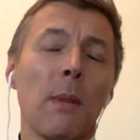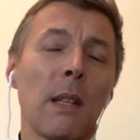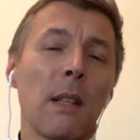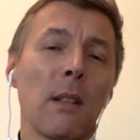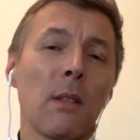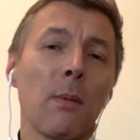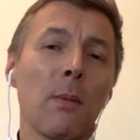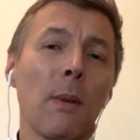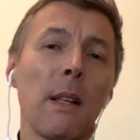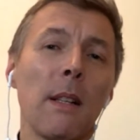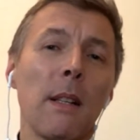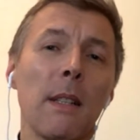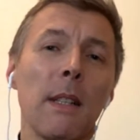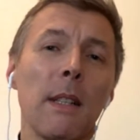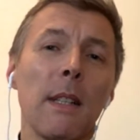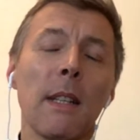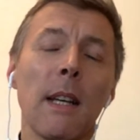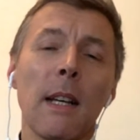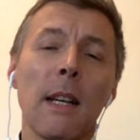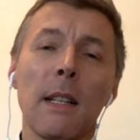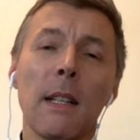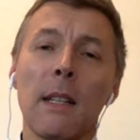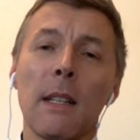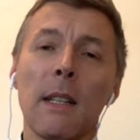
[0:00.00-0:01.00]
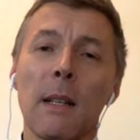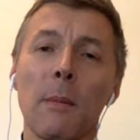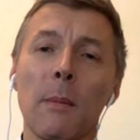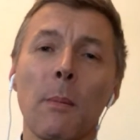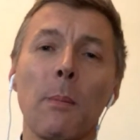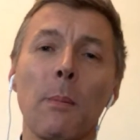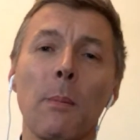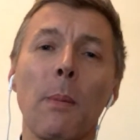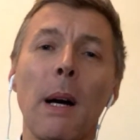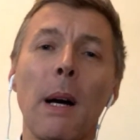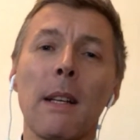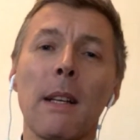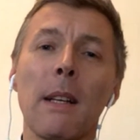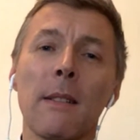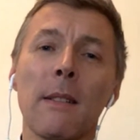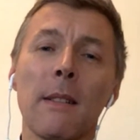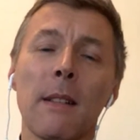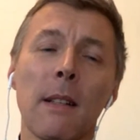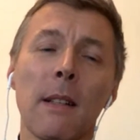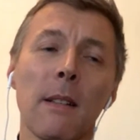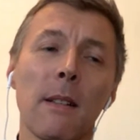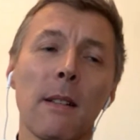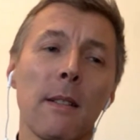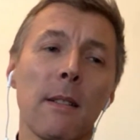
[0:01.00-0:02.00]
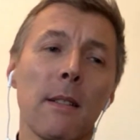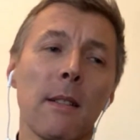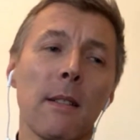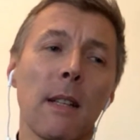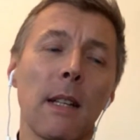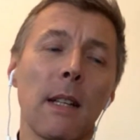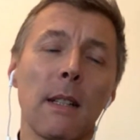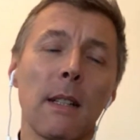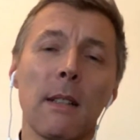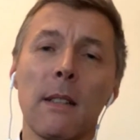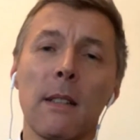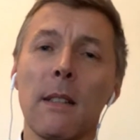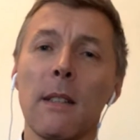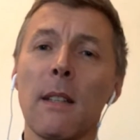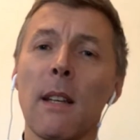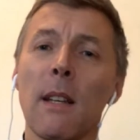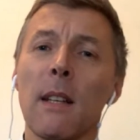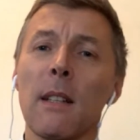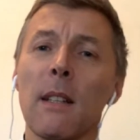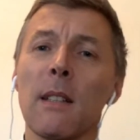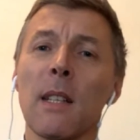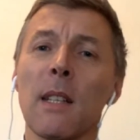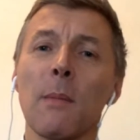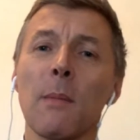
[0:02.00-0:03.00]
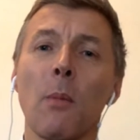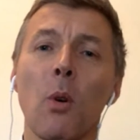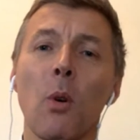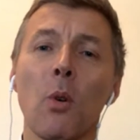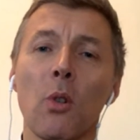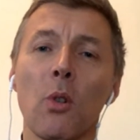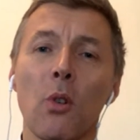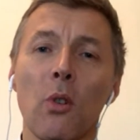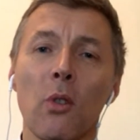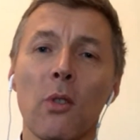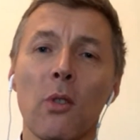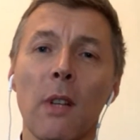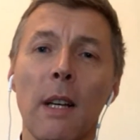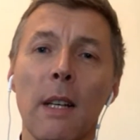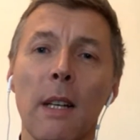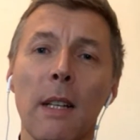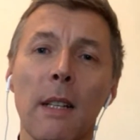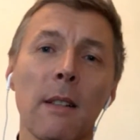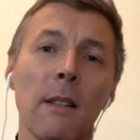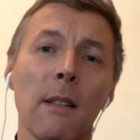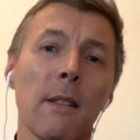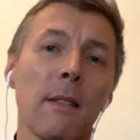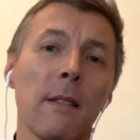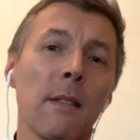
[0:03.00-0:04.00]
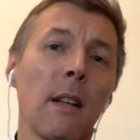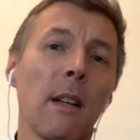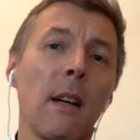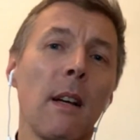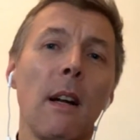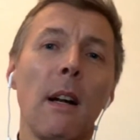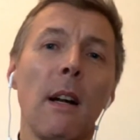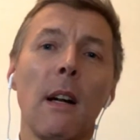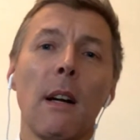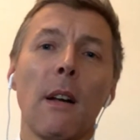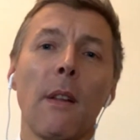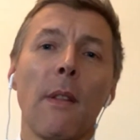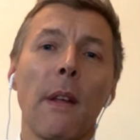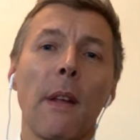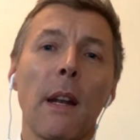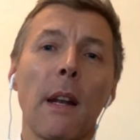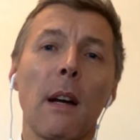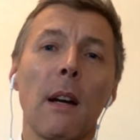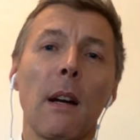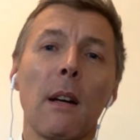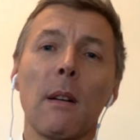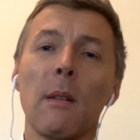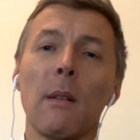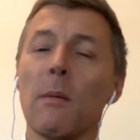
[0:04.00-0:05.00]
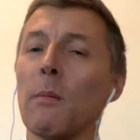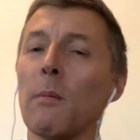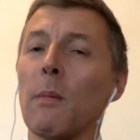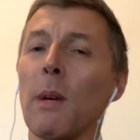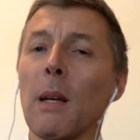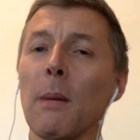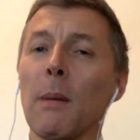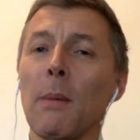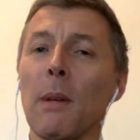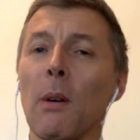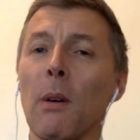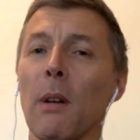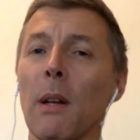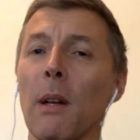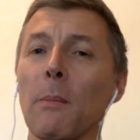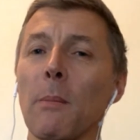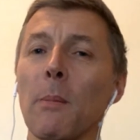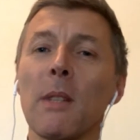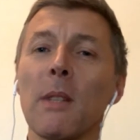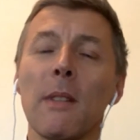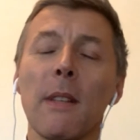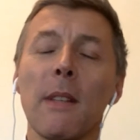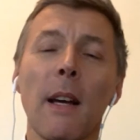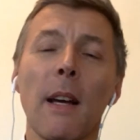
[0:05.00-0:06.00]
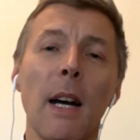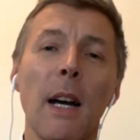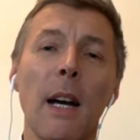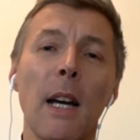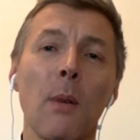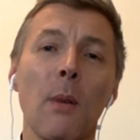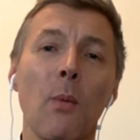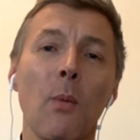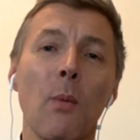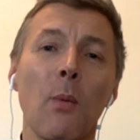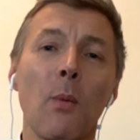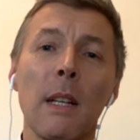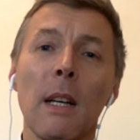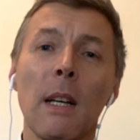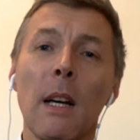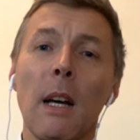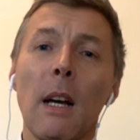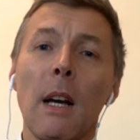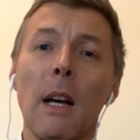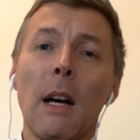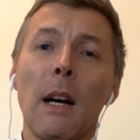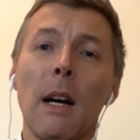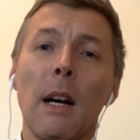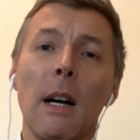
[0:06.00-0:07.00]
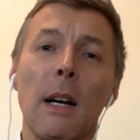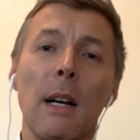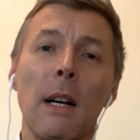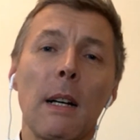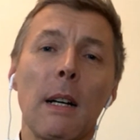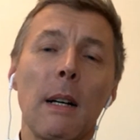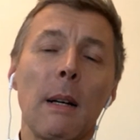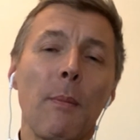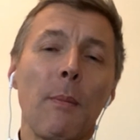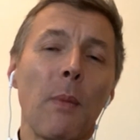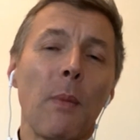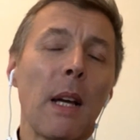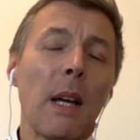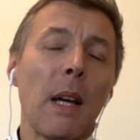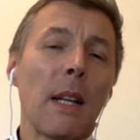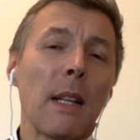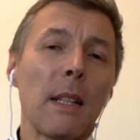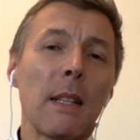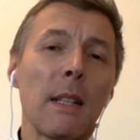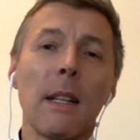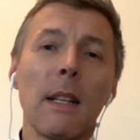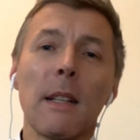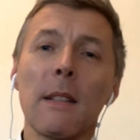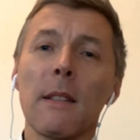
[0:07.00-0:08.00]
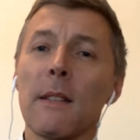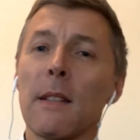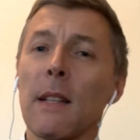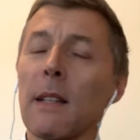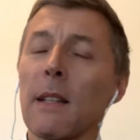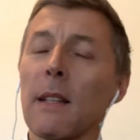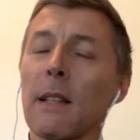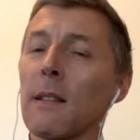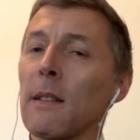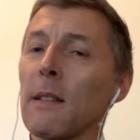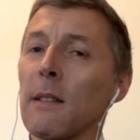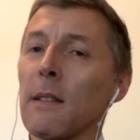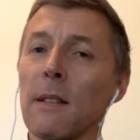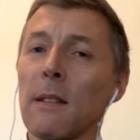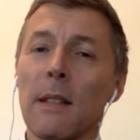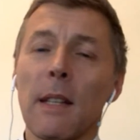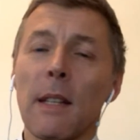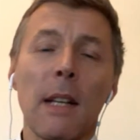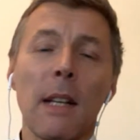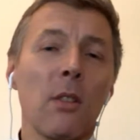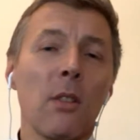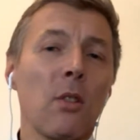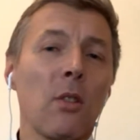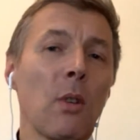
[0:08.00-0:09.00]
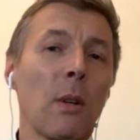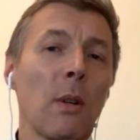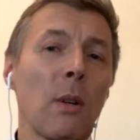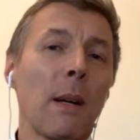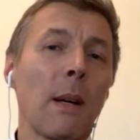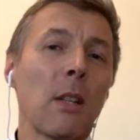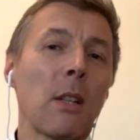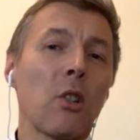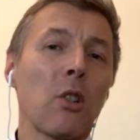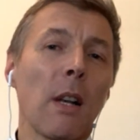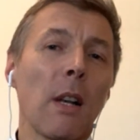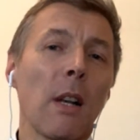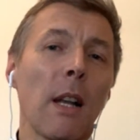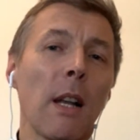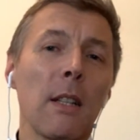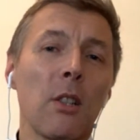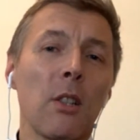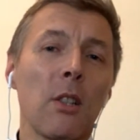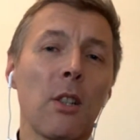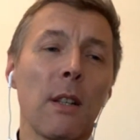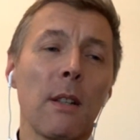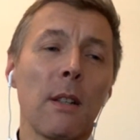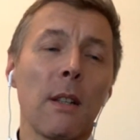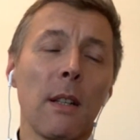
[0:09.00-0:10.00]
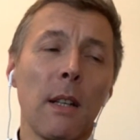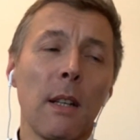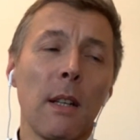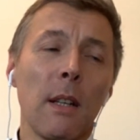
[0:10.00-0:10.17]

but as well detecting bicycles and detecting motorcycles that are maybe on a busy highway um, at a distance next to a much larger